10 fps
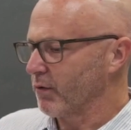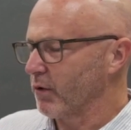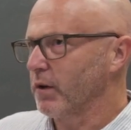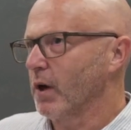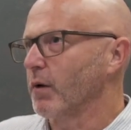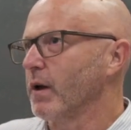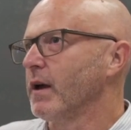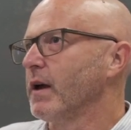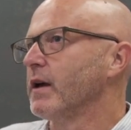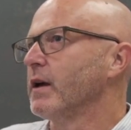to,
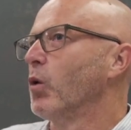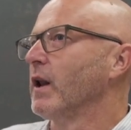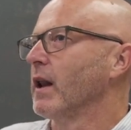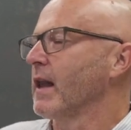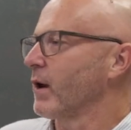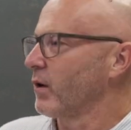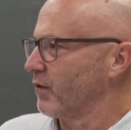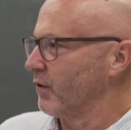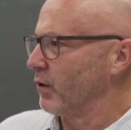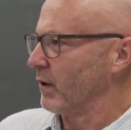it will allow you
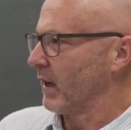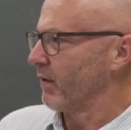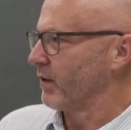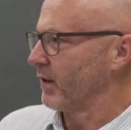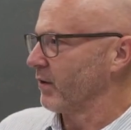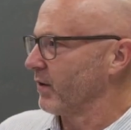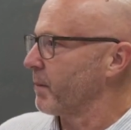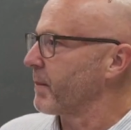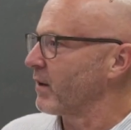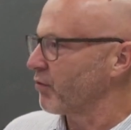to do clever things
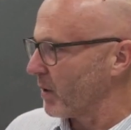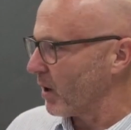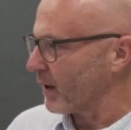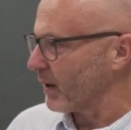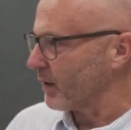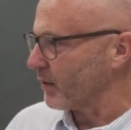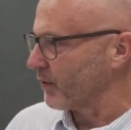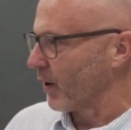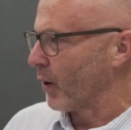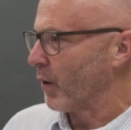like benchmarking. Yeah.
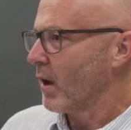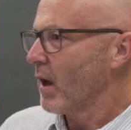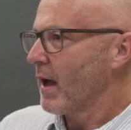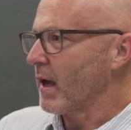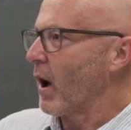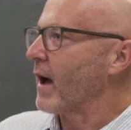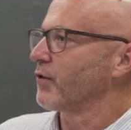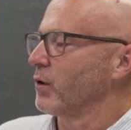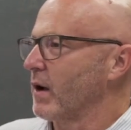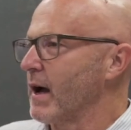So
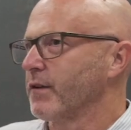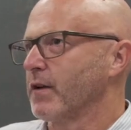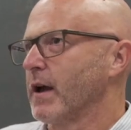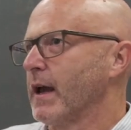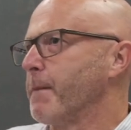as a